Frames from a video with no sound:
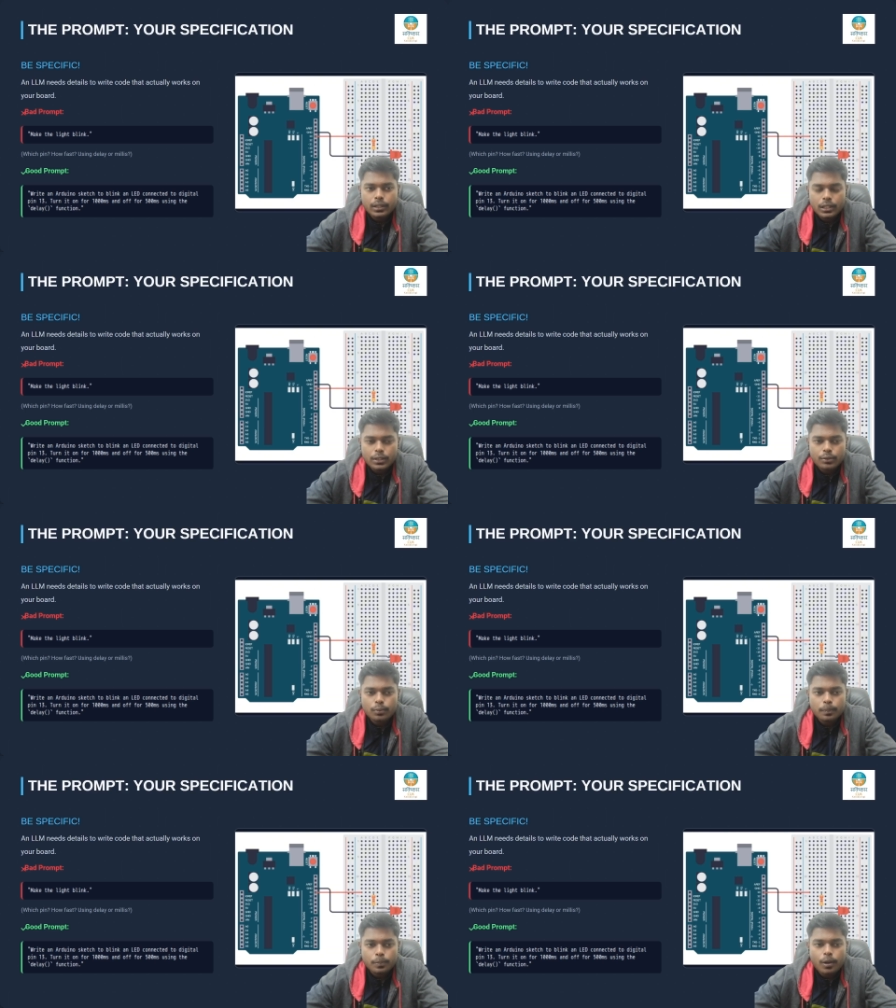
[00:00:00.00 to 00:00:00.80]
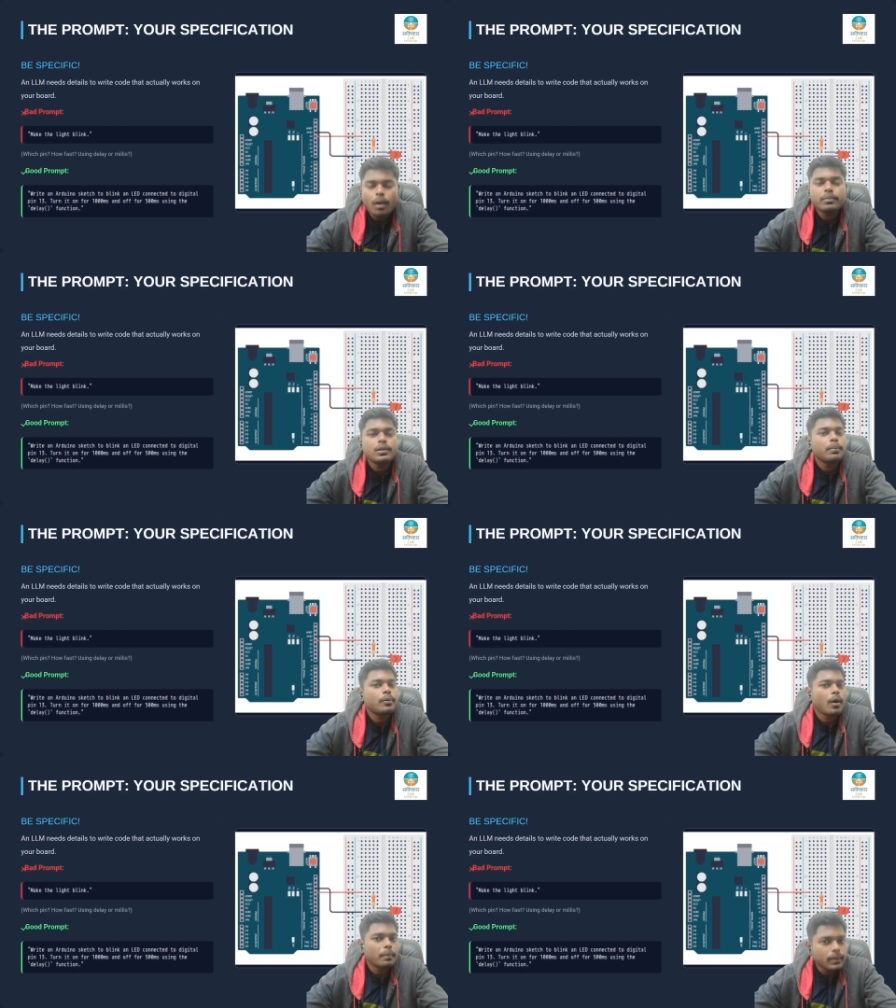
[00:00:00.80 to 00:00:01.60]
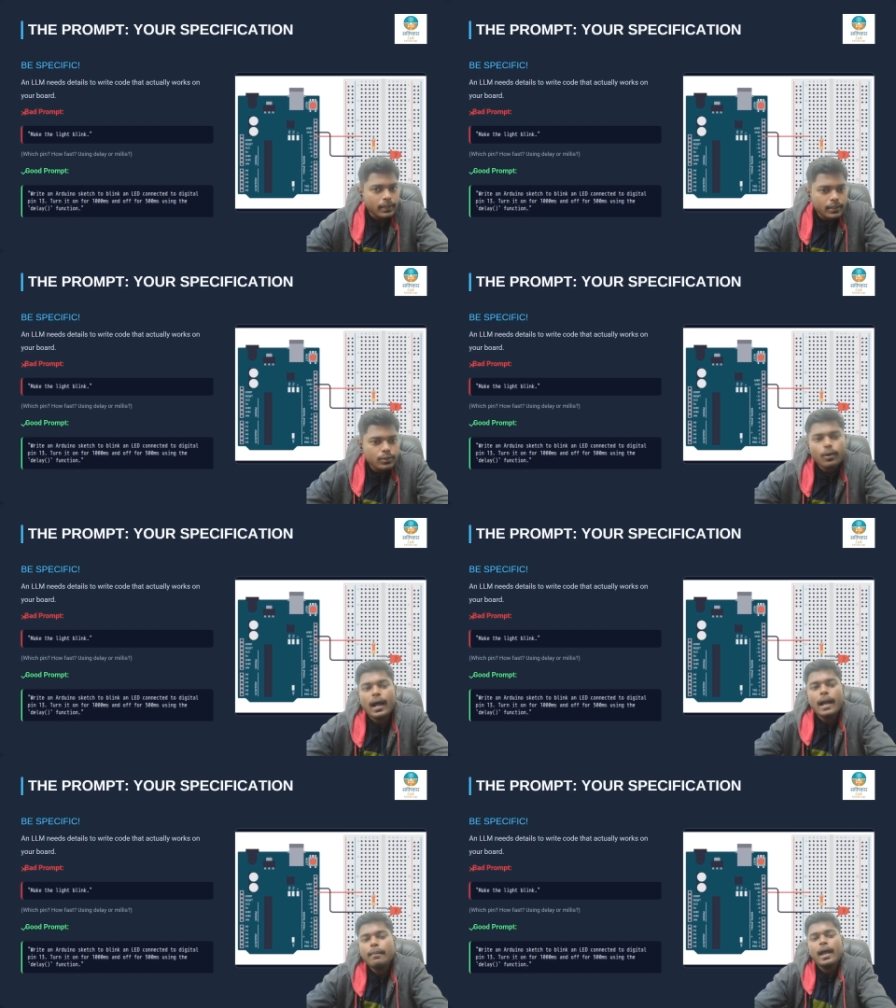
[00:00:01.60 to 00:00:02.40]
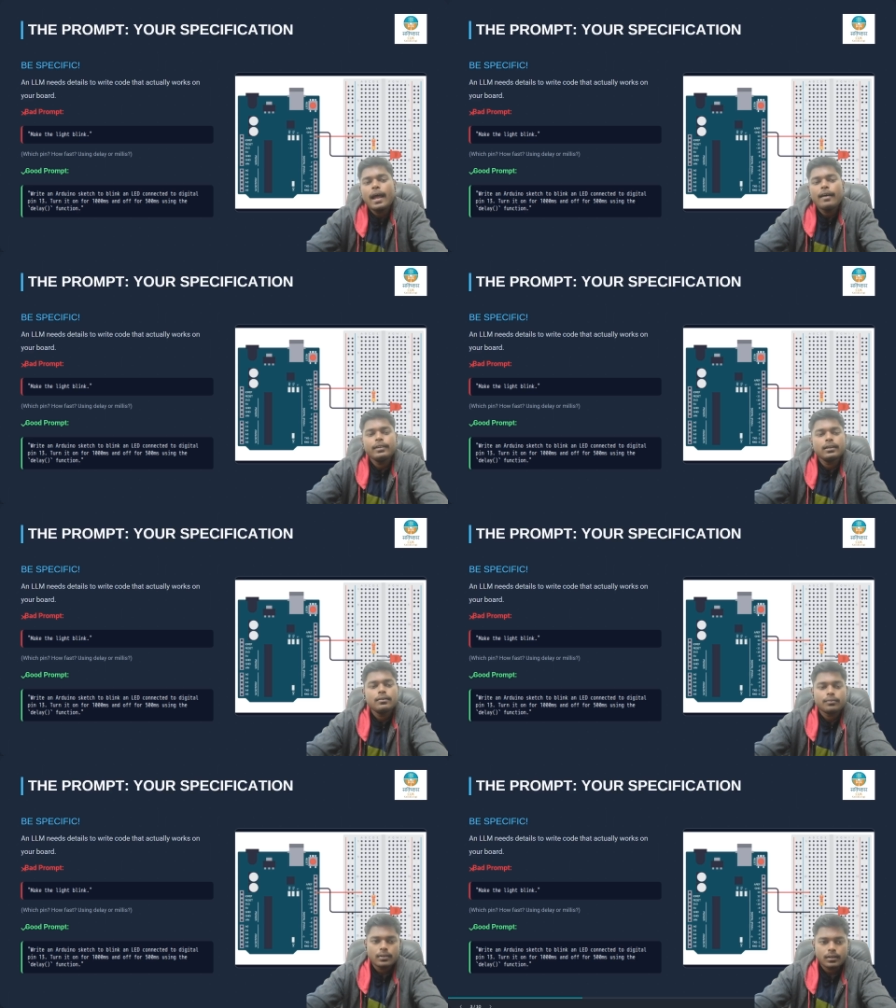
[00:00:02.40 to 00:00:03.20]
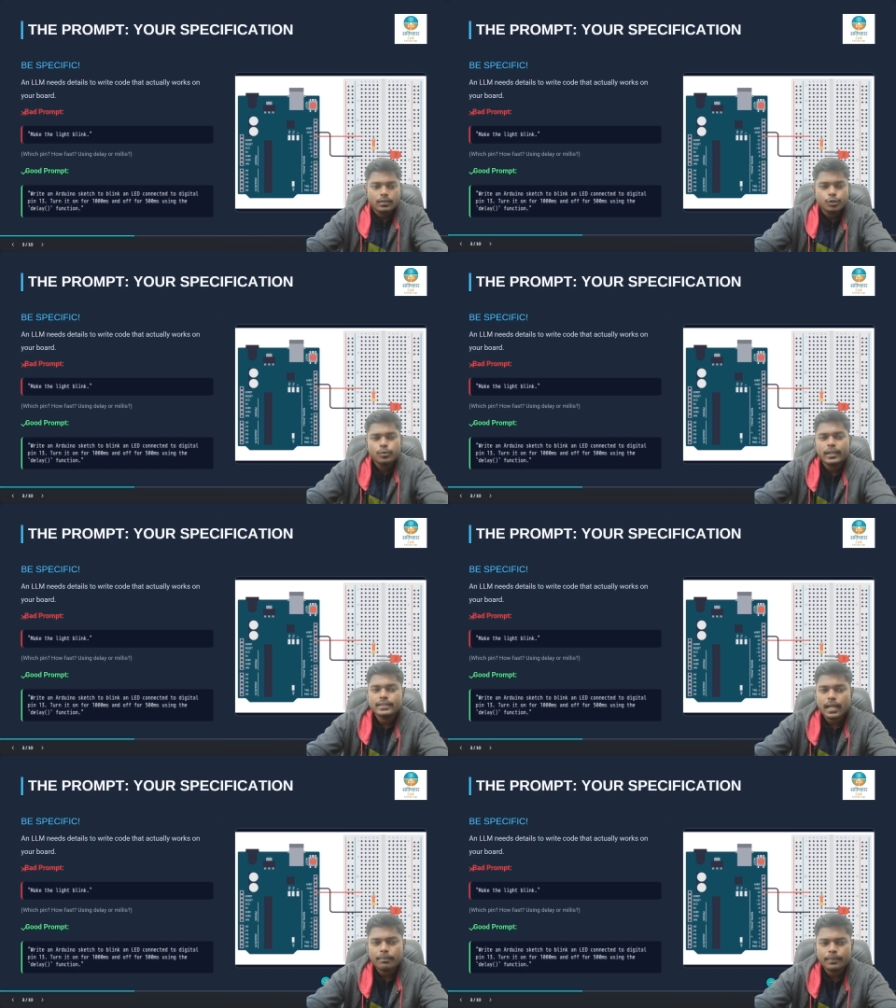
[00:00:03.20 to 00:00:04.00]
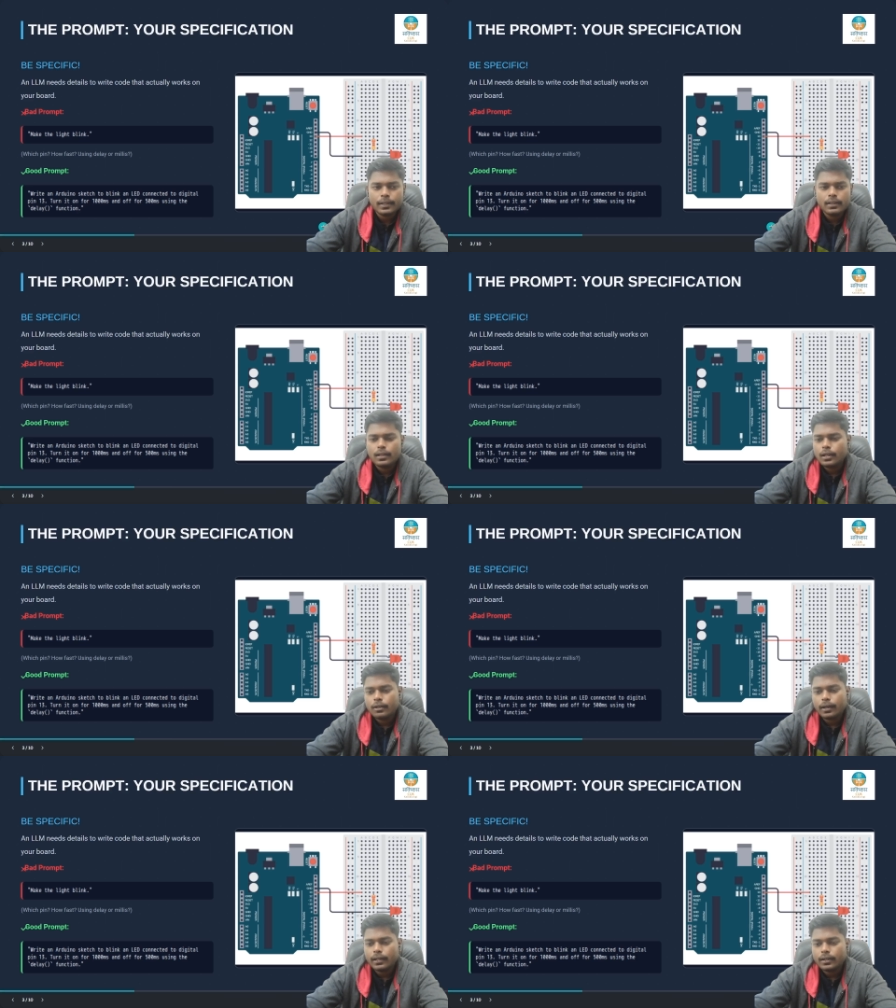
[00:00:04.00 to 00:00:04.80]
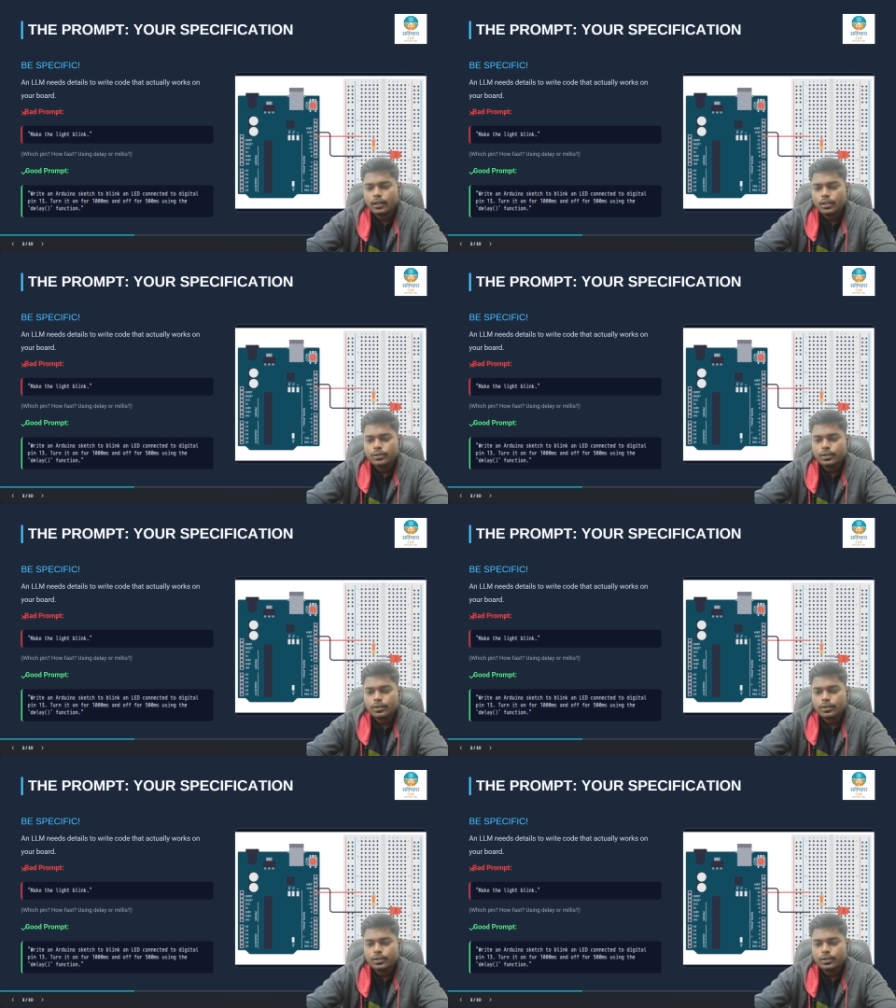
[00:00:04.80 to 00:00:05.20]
you need to prompt properly. So I'm having two example, right?